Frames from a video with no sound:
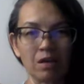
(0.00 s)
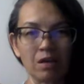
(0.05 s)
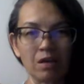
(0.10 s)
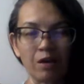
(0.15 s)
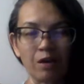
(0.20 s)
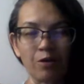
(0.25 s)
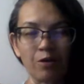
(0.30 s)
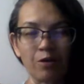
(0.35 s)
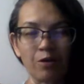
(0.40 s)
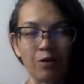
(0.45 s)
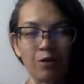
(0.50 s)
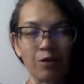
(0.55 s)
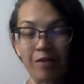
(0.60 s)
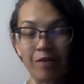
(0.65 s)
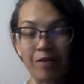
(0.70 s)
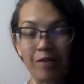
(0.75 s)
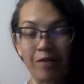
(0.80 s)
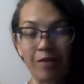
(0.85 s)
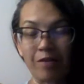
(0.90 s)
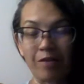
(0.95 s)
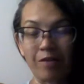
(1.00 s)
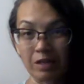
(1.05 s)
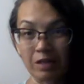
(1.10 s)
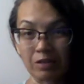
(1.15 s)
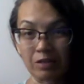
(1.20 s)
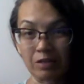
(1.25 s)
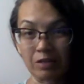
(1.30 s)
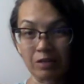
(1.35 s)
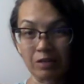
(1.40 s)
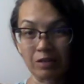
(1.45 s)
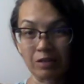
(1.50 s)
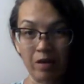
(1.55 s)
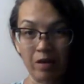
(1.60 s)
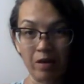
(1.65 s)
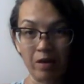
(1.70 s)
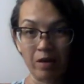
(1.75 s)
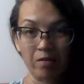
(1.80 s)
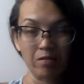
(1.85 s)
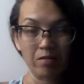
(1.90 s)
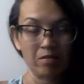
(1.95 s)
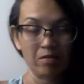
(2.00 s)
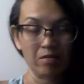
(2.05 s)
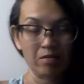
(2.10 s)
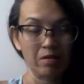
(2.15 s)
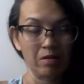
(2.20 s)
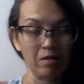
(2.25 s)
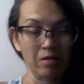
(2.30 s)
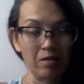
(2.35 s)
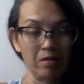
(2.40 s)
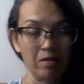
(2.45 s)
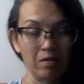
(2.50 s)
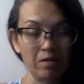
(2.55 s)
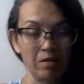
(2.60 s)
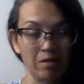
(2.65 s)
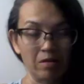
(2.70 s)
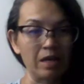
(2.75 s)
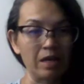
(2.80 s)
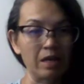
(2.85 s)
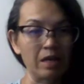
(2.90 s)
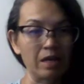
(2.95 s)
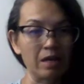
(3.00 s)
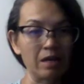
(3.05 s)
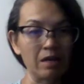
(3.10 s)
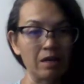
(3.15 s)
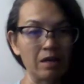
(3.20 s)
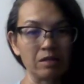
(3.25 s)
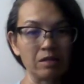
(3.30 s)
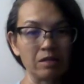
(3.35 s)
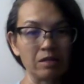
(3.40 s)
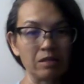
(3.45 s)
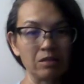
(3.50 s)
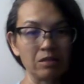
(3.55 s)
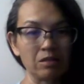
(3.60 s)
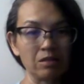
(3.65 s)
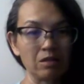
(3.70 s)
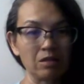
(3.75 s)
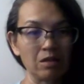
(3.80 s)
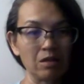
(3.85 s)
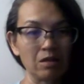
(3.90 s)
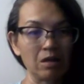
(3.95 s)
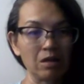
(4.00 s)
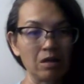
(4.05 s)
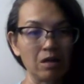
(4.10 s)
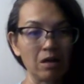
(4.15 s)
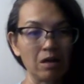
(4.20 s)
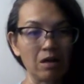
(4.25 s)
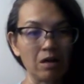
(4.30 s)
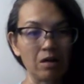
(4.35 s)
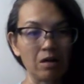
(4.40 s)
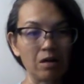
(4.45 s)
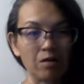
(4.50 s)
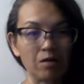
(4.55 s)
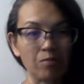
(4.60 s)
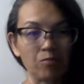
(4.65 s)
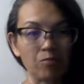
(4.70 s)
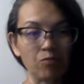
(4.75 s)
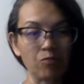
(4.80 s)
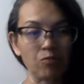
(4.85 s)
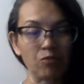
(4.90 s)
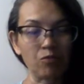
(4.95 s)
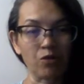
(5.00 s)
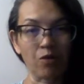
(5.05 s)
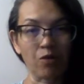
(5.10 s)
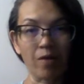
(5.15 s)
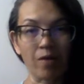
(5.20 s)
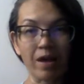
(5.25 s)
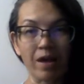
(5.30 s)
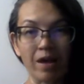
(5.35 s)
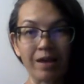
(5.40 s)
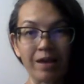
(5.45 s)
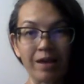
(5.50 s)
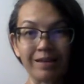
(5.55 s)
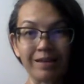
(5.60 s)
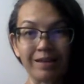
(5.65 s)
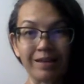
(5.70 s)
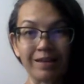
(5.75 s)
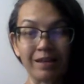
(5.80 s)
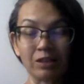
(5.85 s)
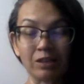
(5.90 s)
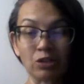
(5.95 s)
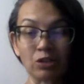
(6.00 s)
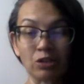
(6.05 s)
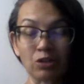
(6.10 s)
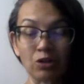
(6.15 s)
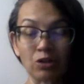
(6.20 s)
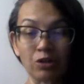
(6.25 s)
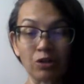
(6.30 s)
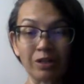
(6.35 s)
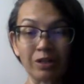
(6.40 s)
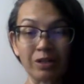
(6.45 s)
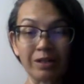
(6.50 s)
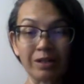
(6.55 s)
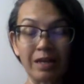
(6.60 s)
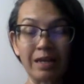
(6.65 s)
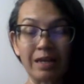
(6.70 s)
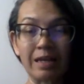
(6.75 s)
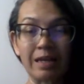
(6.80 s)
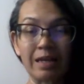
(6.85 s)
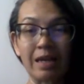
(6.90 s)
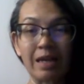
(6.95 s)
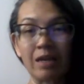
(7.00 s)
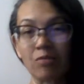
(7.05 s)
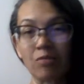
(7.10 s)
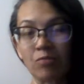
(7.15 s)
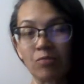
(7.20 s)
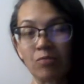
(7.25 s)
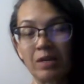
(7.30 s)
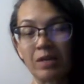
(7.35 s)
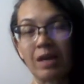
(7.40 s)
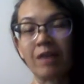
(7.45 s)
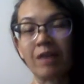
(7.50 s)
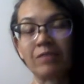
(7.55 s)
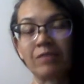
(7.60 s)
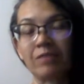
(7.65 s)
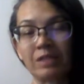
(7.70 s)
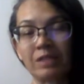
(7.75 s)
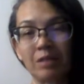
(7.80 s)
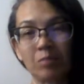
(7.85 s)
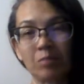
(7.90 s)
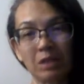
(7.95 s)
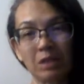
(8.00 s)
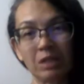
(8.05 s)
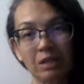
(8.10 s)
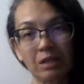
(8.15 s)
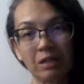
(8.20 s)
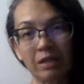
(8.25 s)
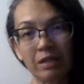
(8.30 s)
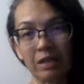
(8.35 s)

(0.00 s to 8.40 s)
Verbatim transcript: I hope everybody is well, and um, we'll go ahead and get started. Again, we have salmonella.